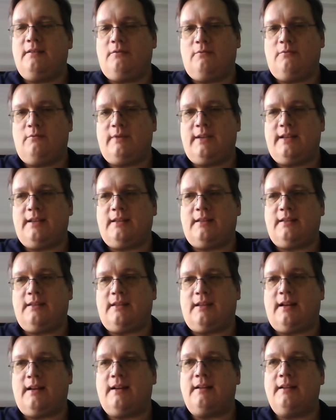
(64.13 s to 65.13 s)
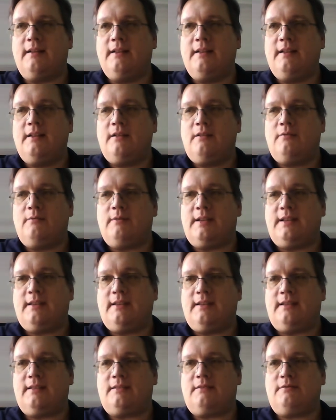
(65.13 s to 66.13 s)
with
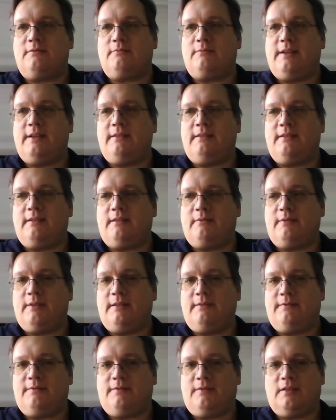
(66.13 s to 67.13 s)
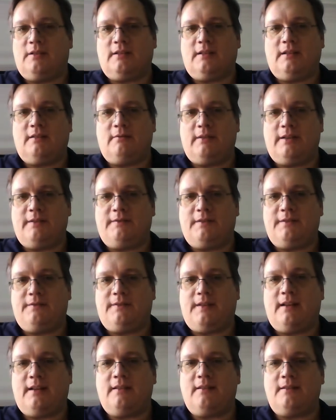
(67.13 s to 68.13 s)
this, we've
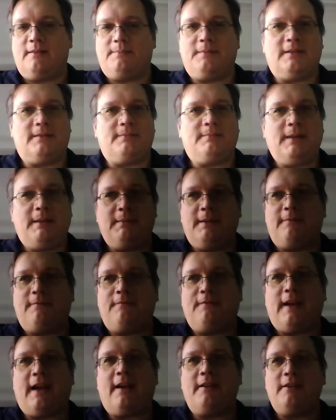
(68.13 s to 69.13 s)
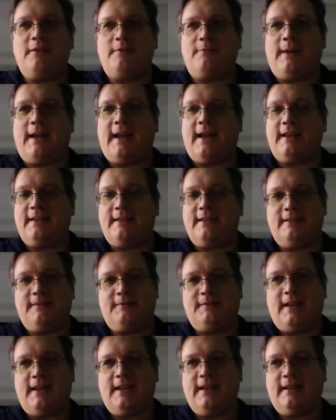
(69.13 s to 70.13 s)
developed maybe a value added of
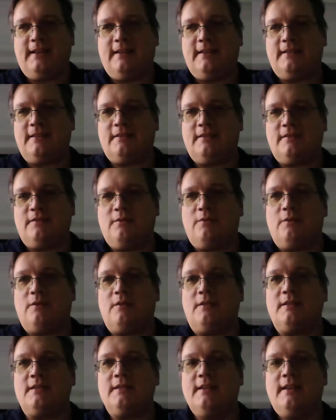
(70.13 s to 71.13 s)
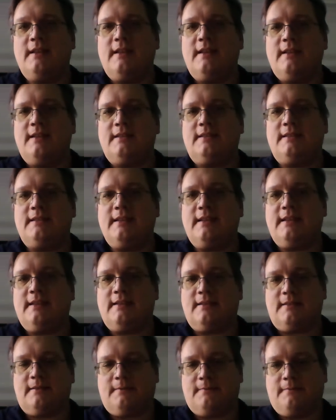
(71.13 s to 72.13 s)
taking this course
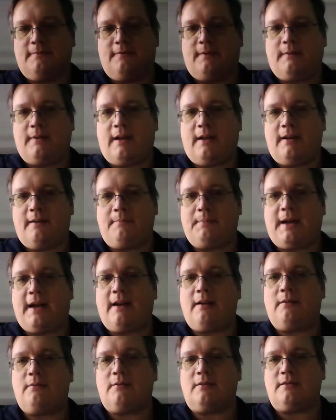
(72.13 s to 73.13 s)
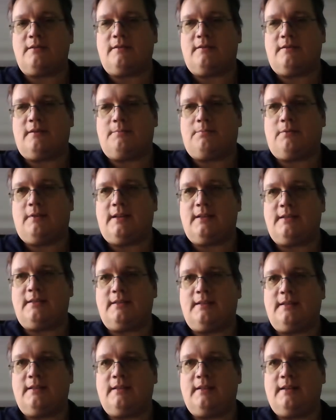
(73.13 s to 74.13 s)
6 powers of the
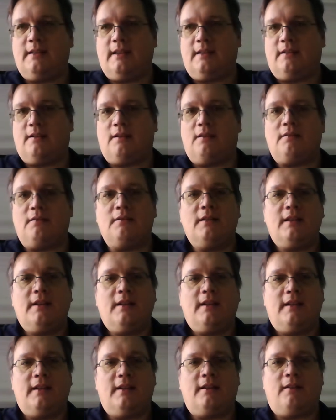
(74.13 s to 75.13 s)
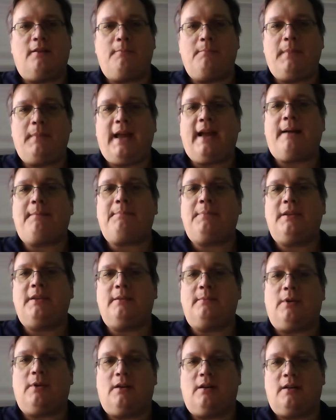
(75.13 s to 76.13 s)
president, and I'll map
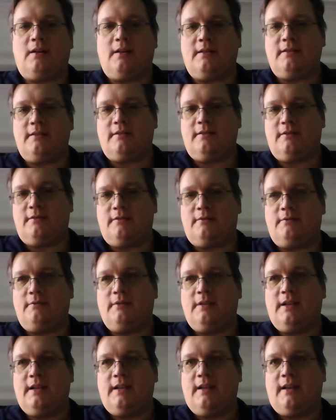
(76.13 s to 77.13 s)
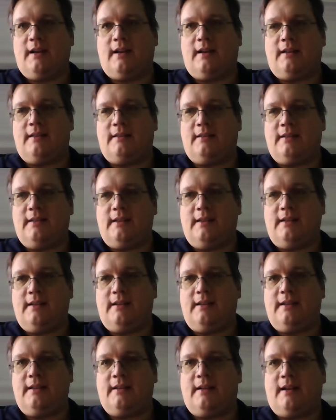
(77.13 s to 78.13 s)
them onto
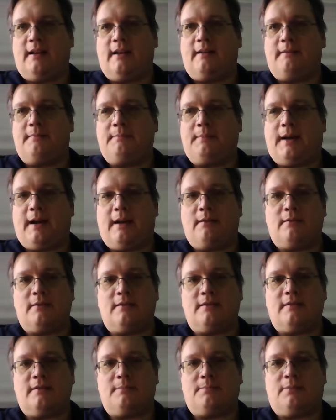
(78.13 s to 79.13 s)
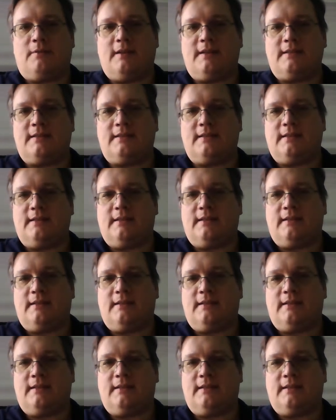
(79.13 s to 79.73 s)
the powers of the president